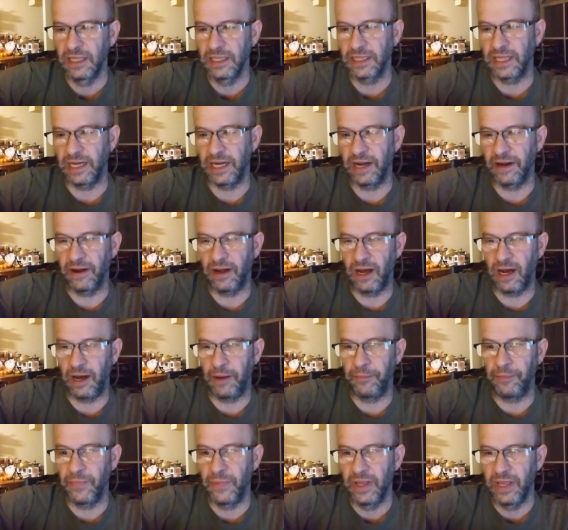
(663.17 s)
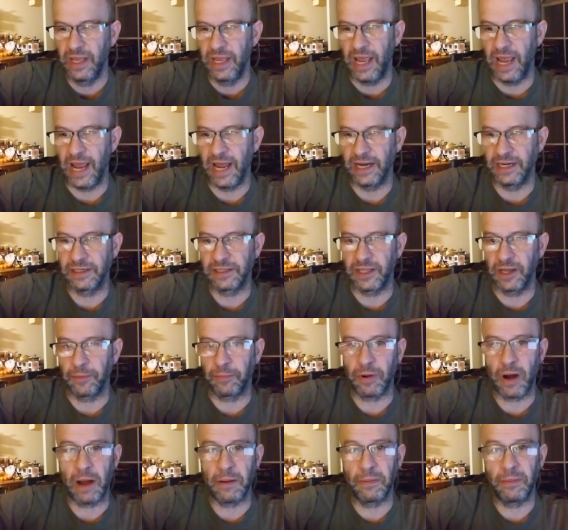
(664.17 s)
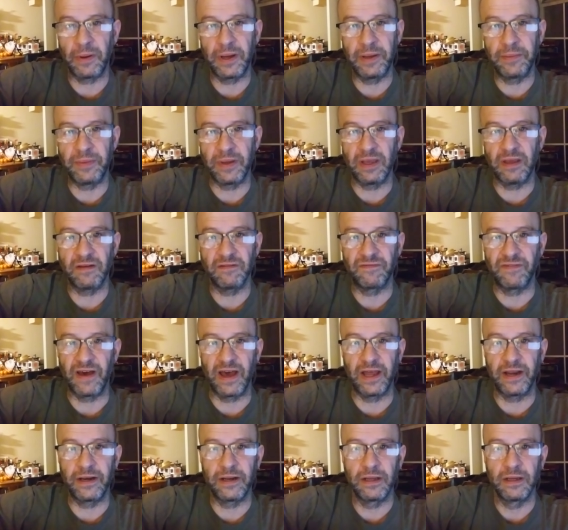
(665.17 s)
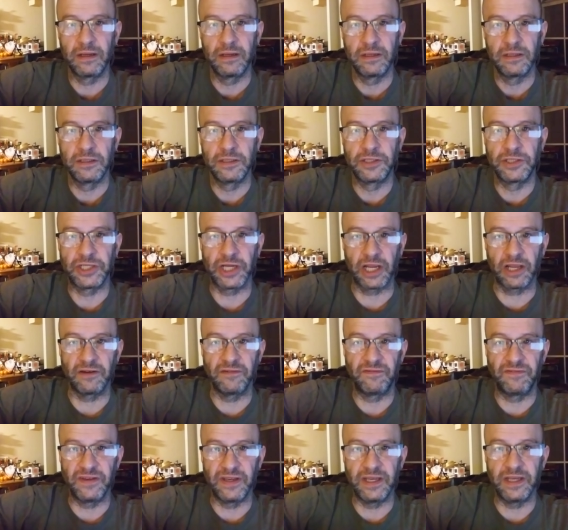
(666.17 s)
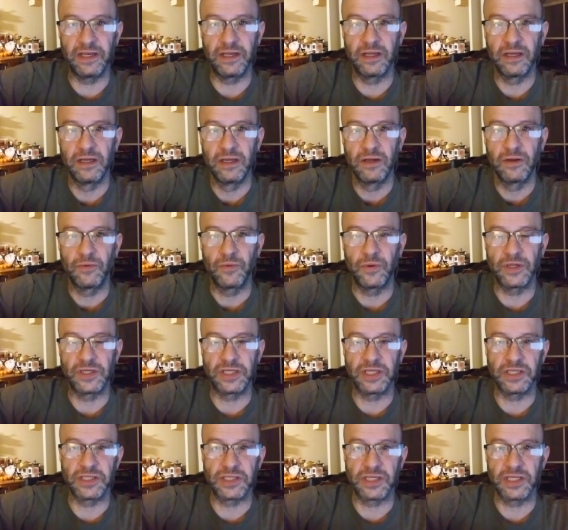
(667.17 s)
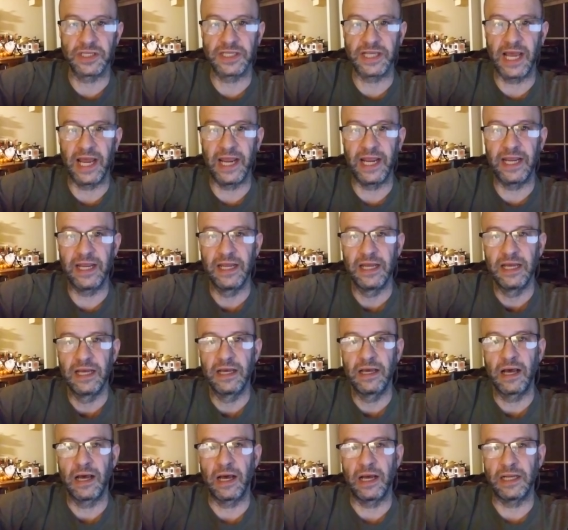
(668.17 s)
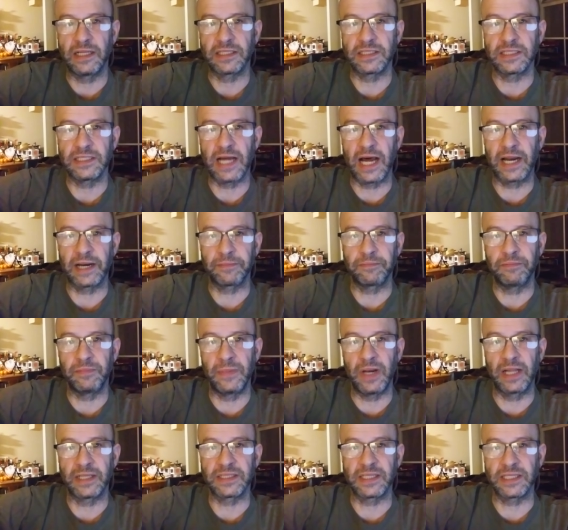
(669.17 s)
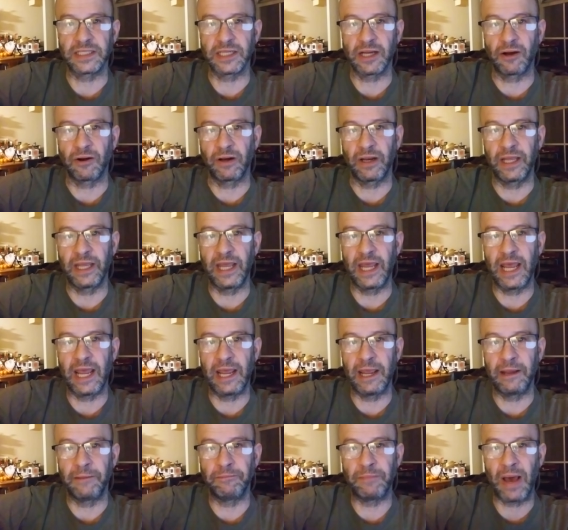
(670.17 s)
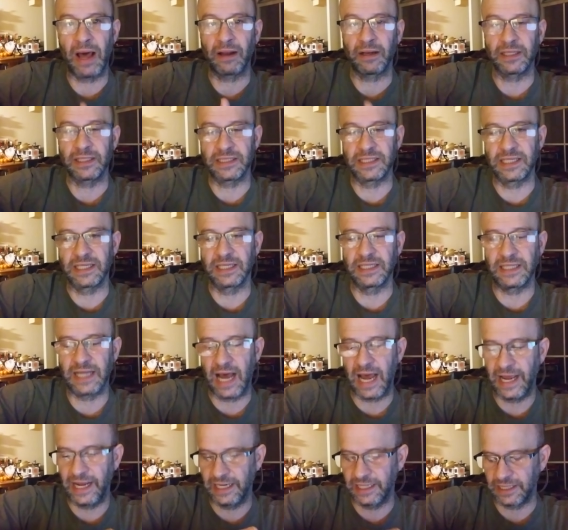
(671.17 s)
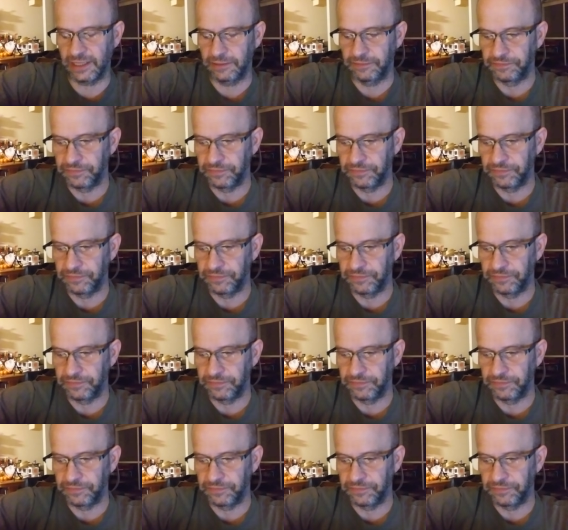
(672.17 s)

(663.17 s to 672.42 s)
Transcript: They ne- um, and they're probably being fed chicken feed, which is to say uh, it's not necessarily a balanced diet.